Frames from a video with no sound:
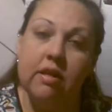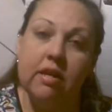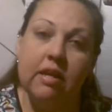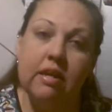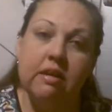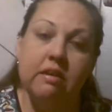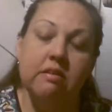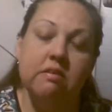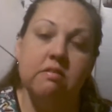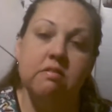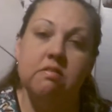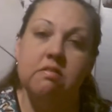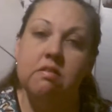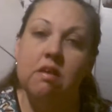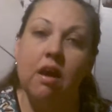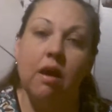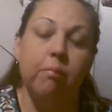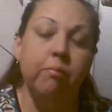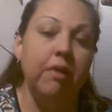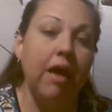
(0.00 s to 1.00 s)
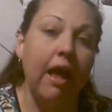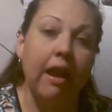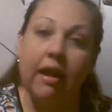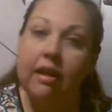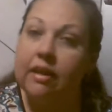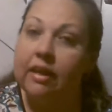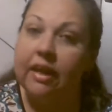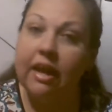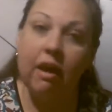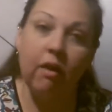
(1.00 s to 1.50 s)
is not
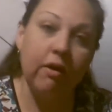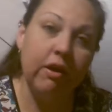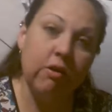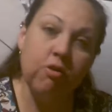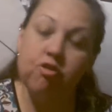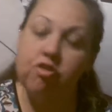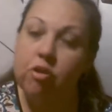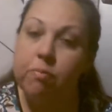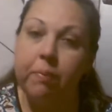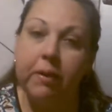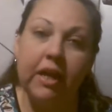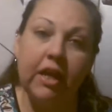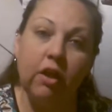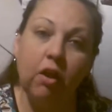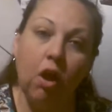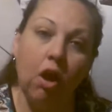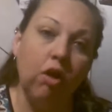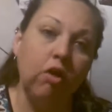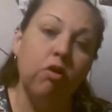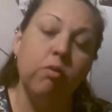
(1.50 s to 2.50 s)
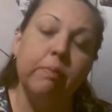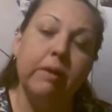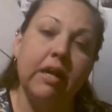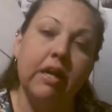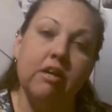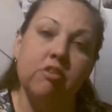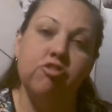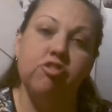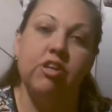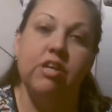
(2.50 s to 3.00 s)
on the carrier ship any longer
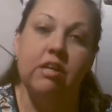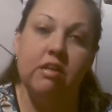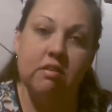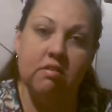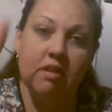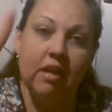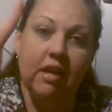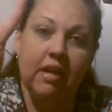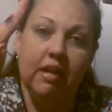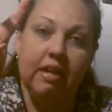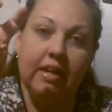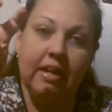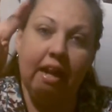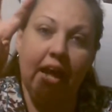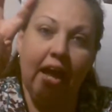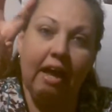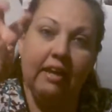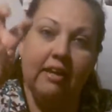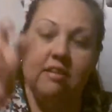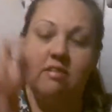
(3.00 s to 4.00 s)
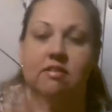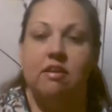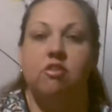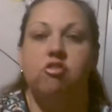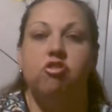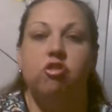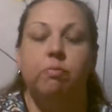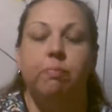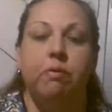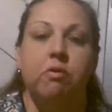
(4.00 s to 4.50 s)
because she is
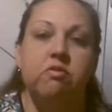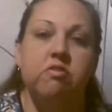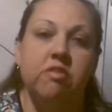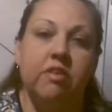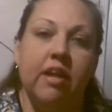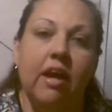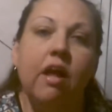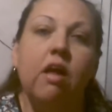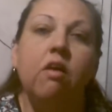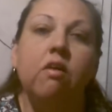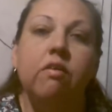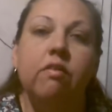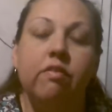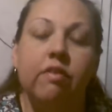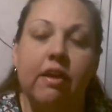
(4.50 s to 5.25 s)
non-essential personnel.